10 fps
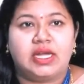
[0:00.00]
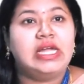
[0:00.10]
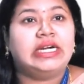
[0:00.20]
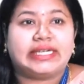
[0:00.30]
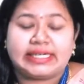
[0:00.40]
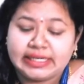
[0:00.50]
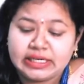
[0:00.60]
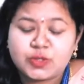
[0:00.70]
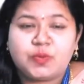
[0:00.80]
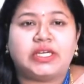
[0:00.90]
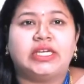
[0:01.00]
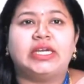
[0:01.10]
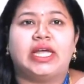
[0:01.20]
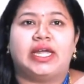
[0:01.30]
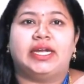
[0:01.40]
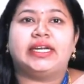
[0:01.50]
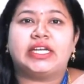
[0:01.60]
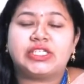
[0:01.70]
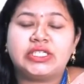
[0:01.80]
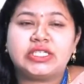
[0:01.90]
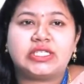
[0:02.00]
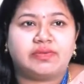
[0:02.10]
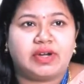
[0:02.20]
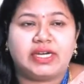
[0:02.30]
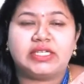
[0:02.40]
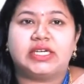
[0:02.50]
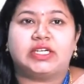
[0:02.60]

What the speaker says: Technically speaking, a heat exchanger is a device that is